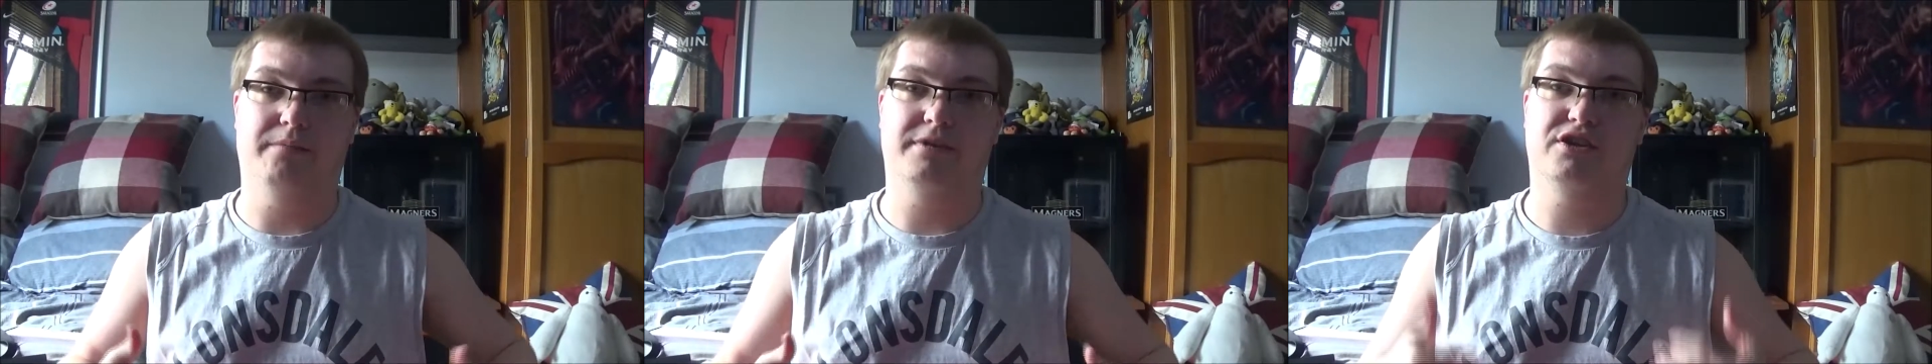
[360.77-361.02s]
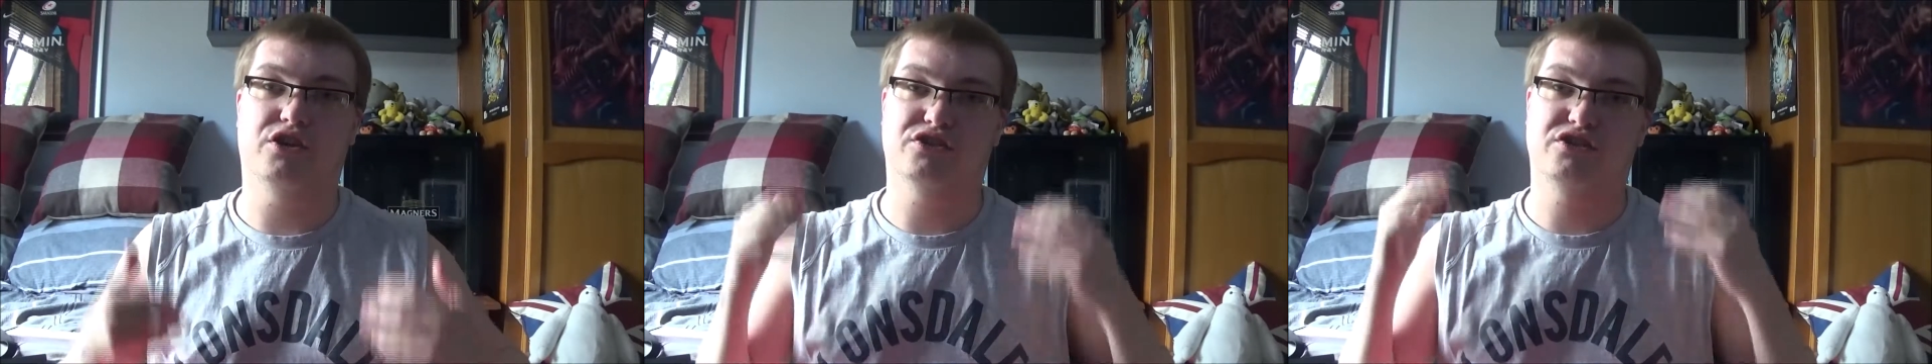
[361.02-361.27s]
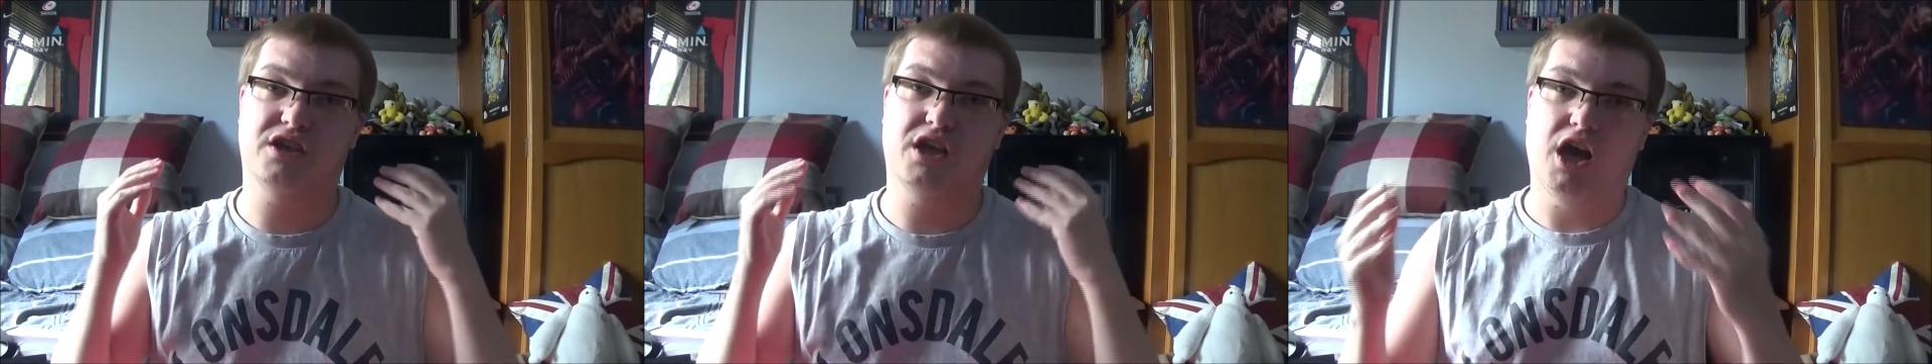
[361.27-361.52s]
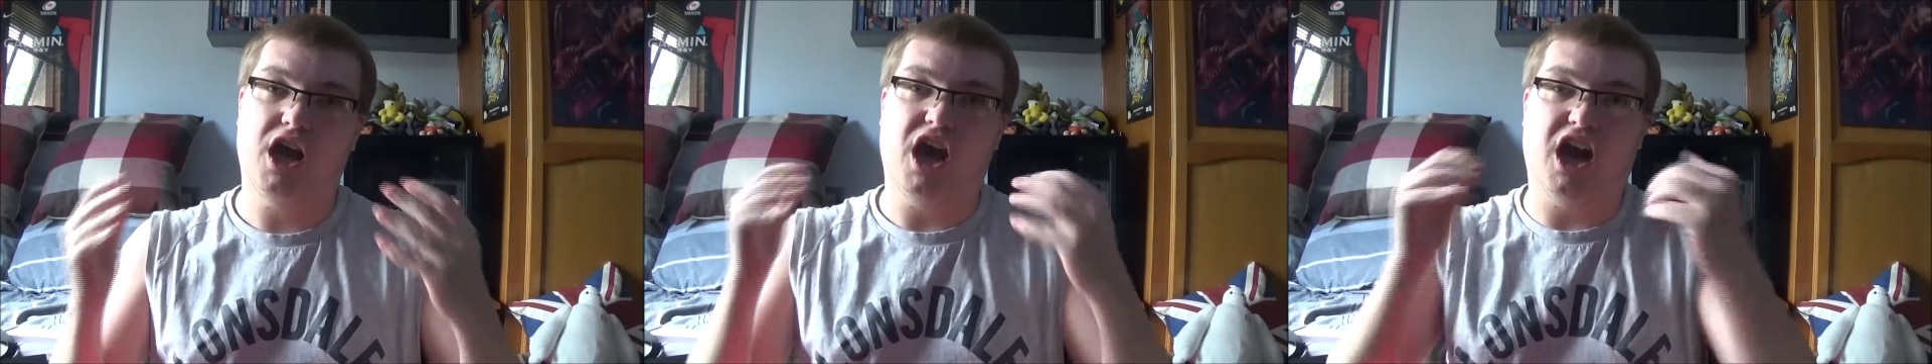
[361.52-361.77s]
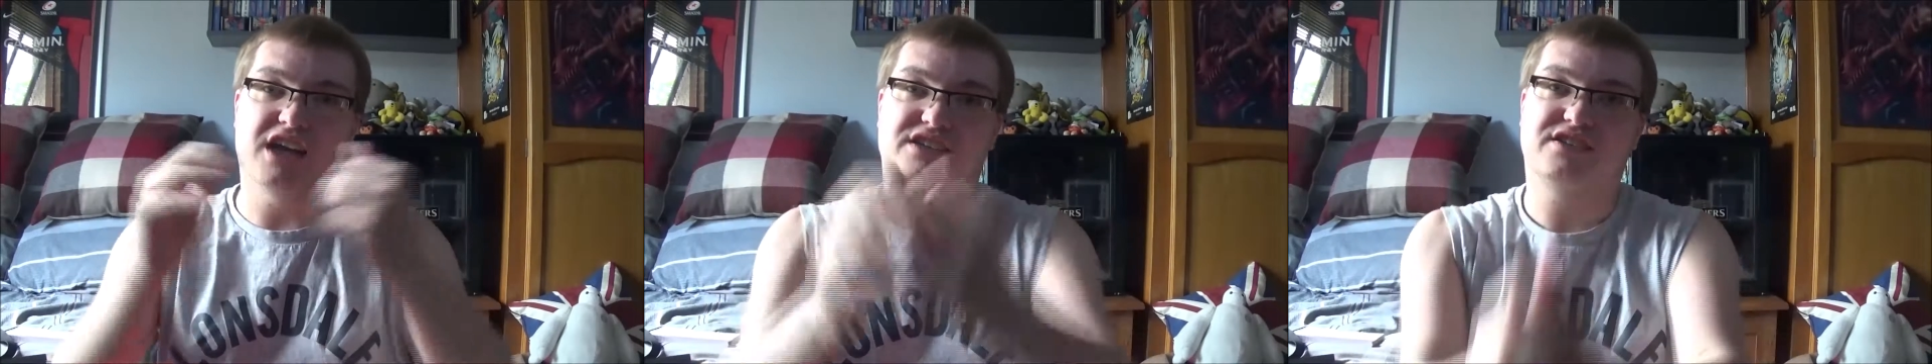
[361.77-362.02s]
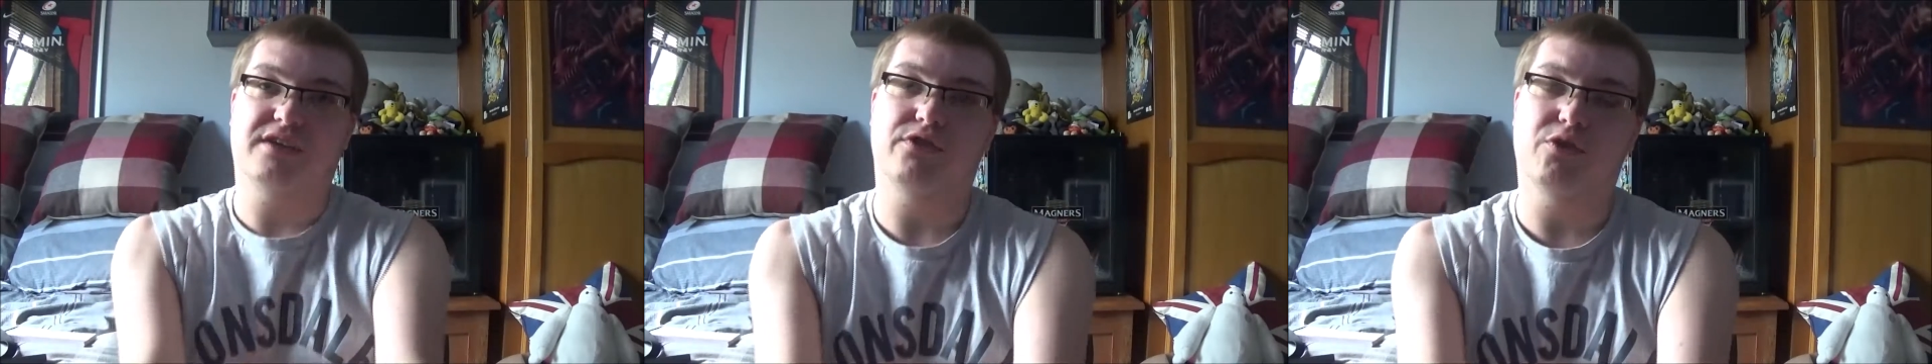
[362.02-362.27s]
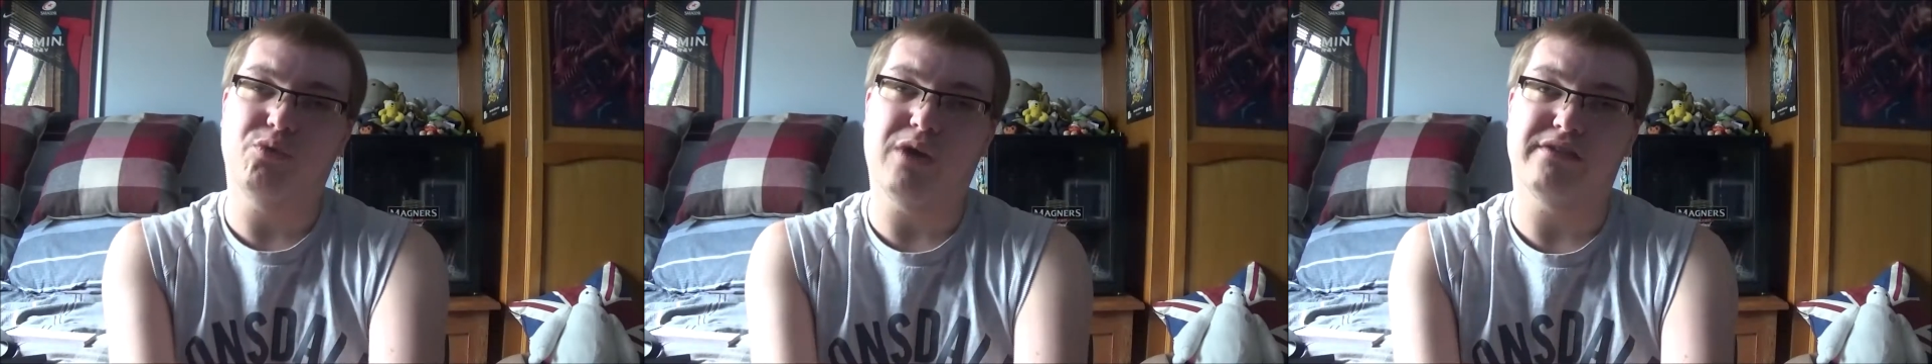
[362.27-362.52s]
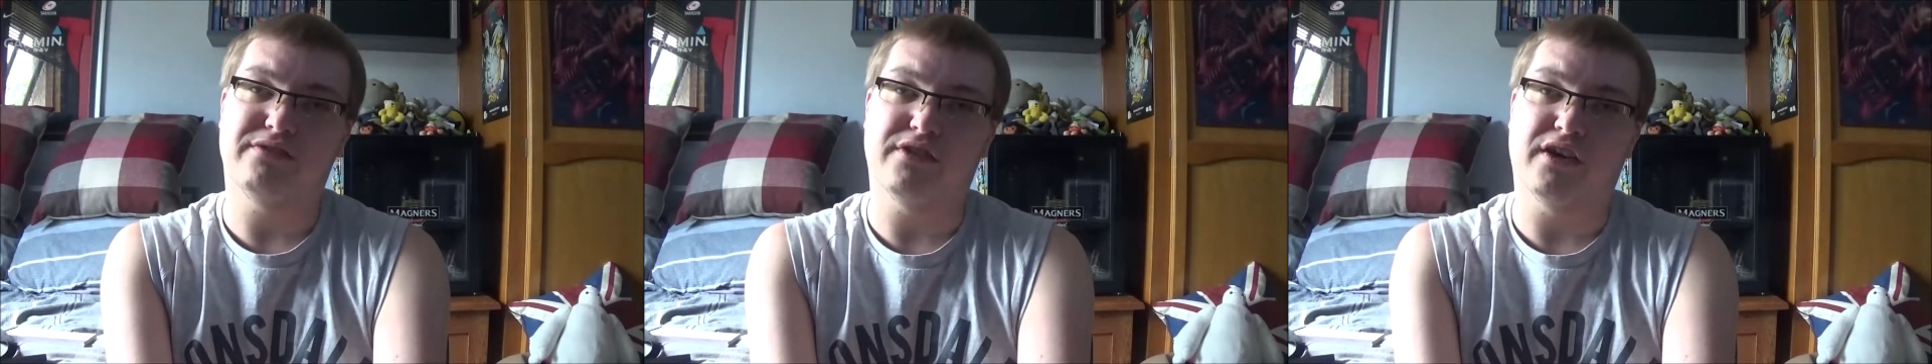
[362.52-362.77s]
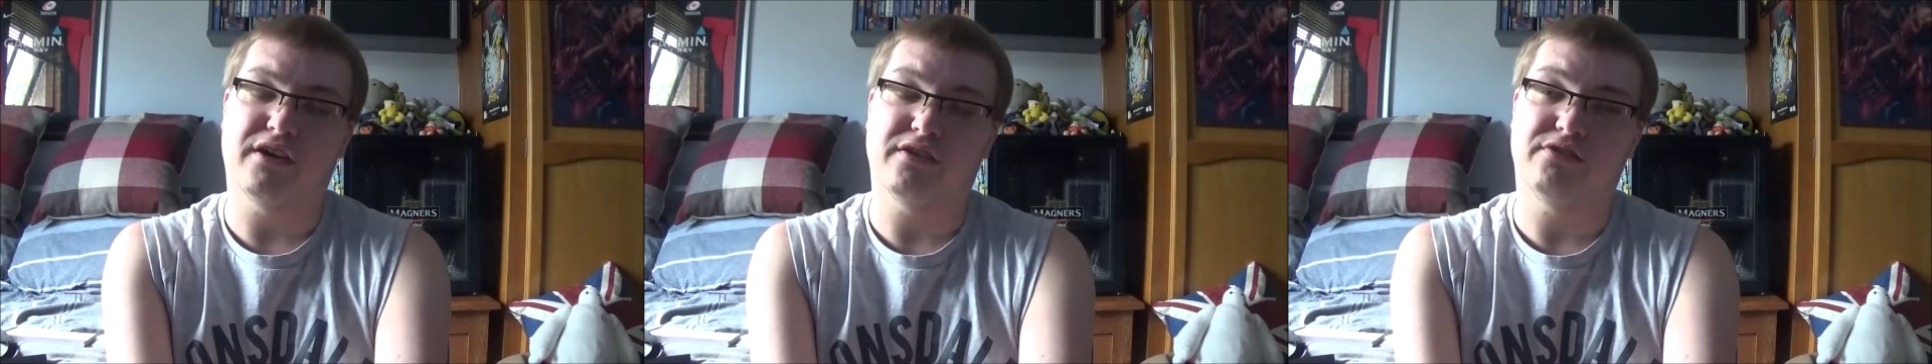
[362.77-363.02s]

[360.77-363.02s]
because I checked the weather